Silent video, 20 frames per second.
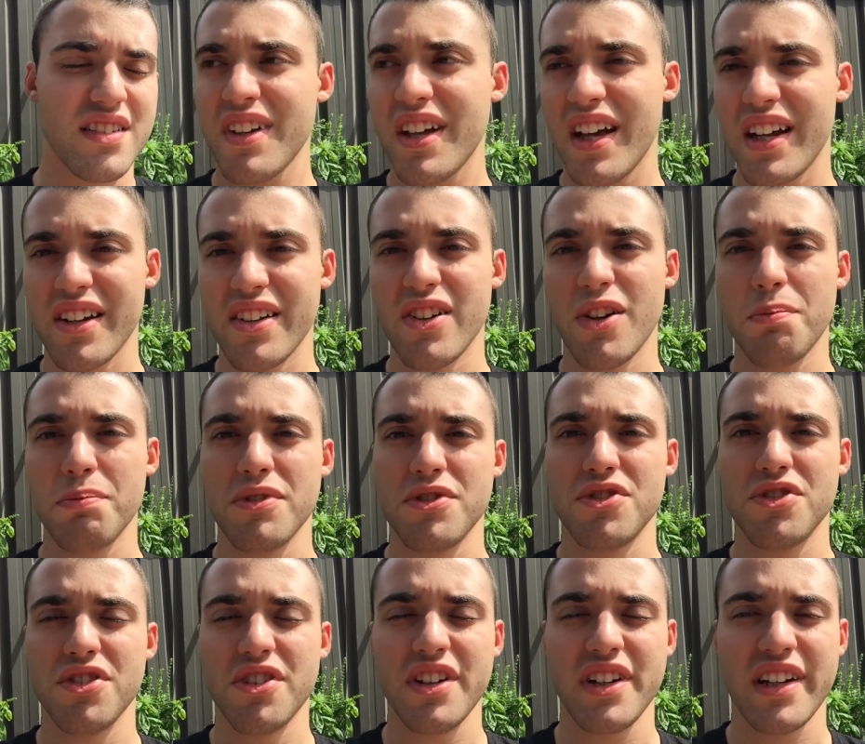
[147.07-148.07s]
Had an
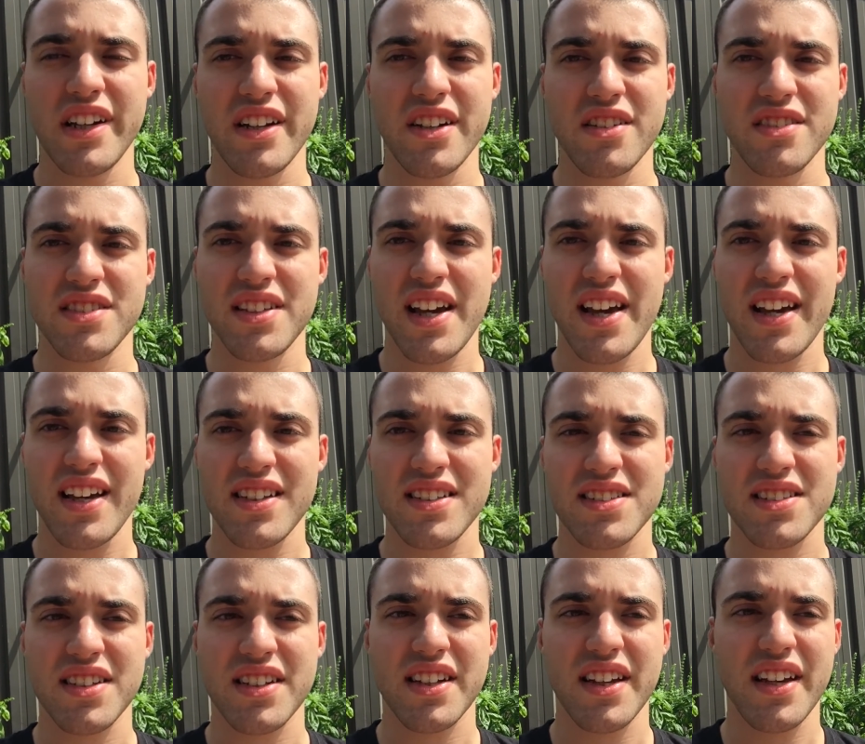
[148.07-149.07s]
opportunity to
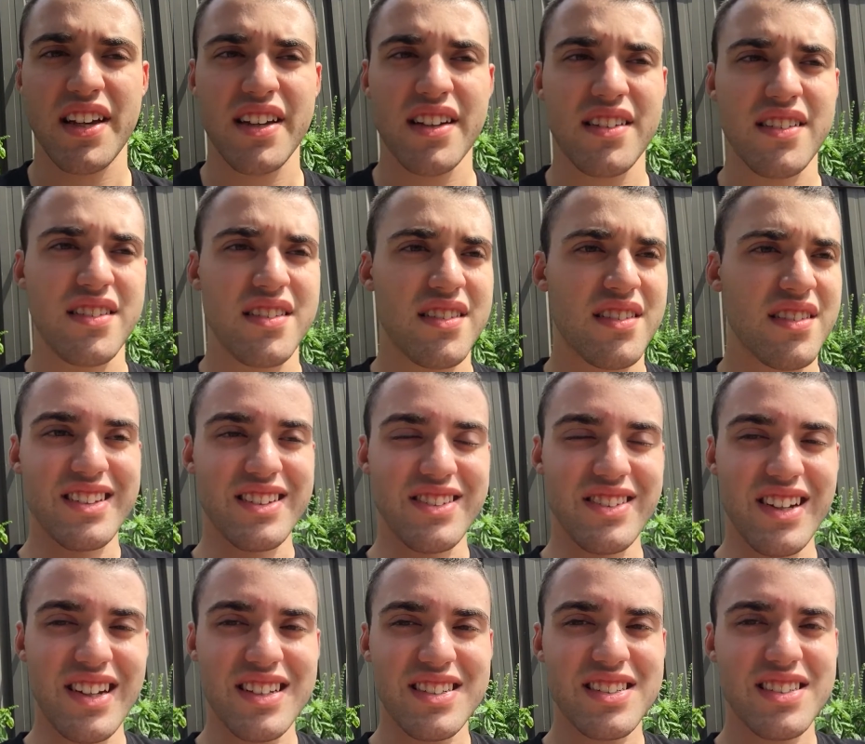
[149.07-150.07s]
dance again.
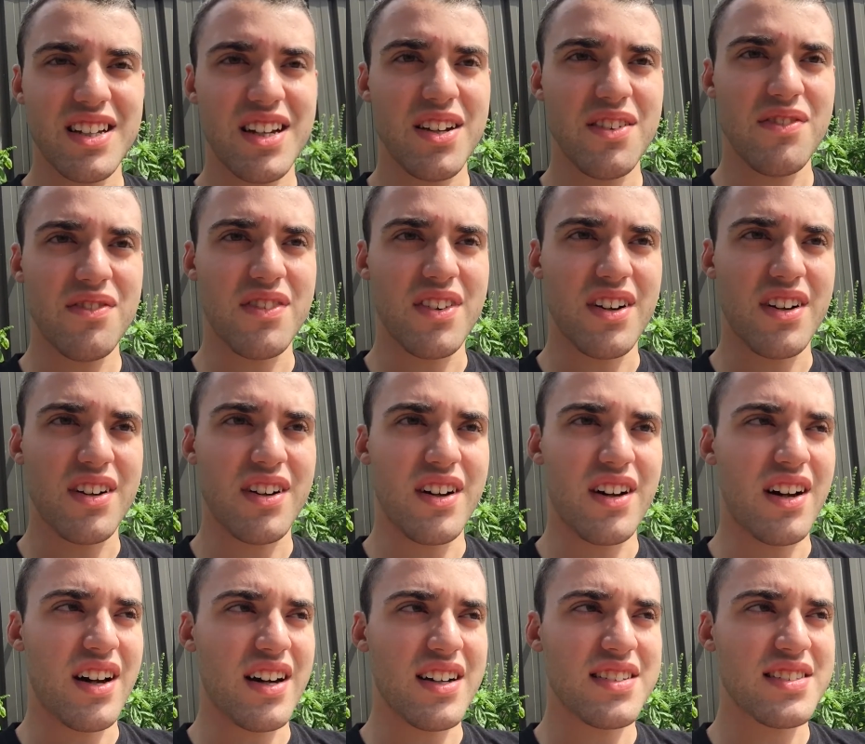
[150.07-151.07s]
Last time
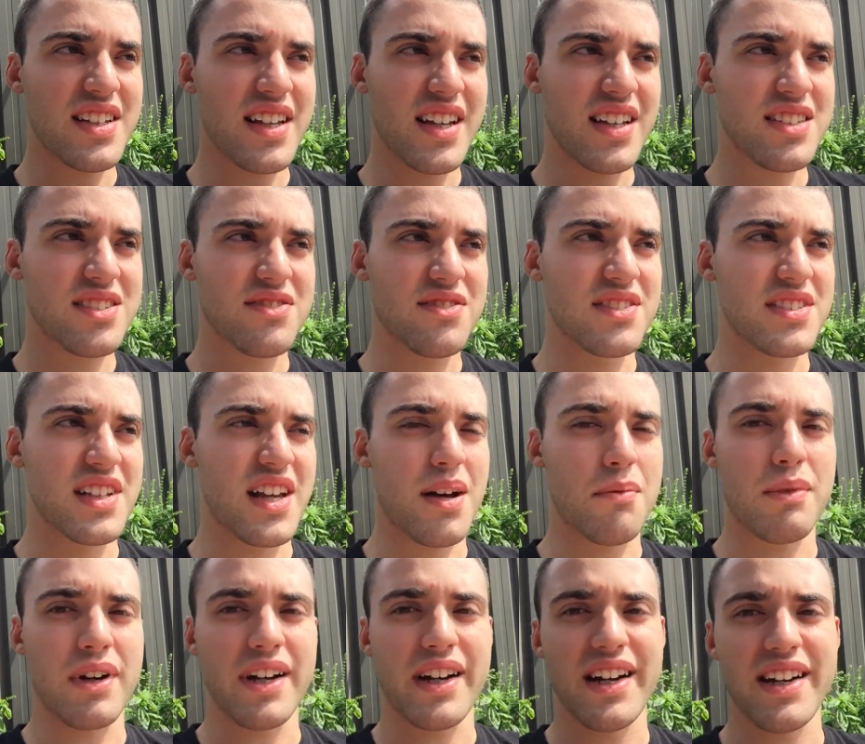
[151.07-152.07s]
I danced was at
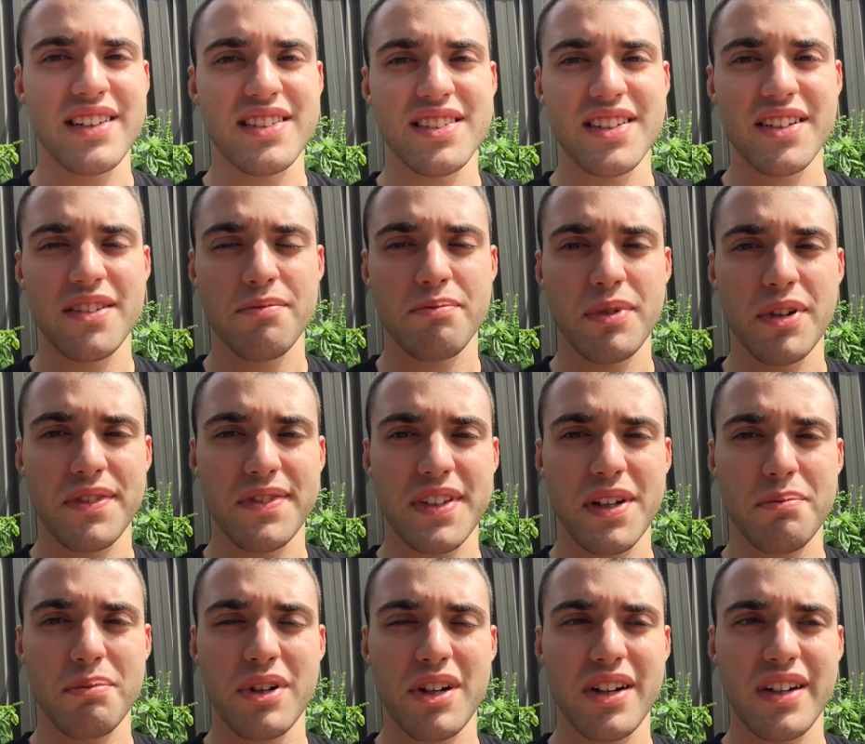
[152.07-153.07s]
my 18th birthday
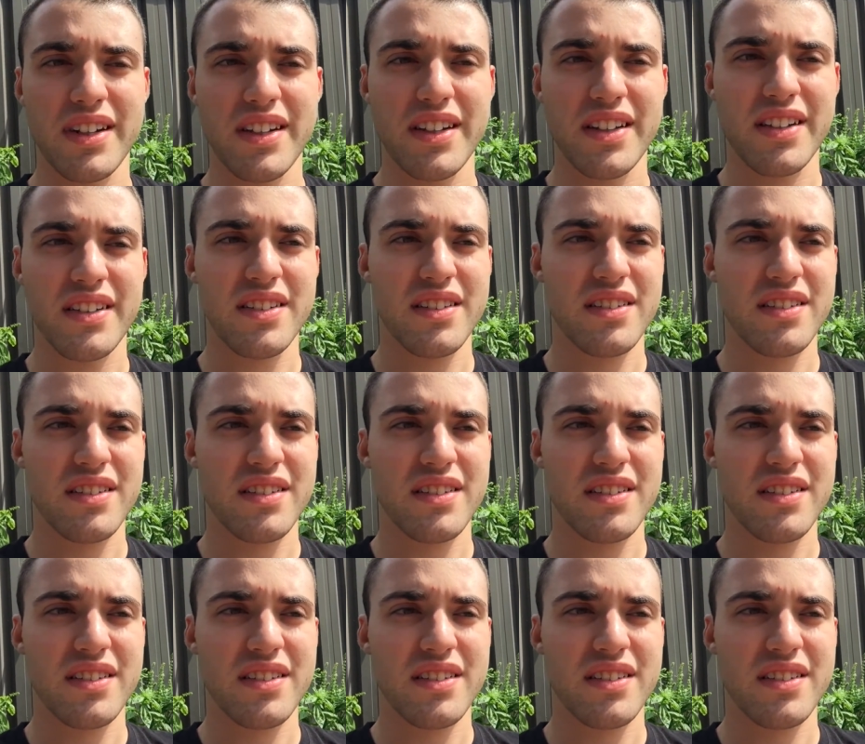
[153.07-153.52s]
party.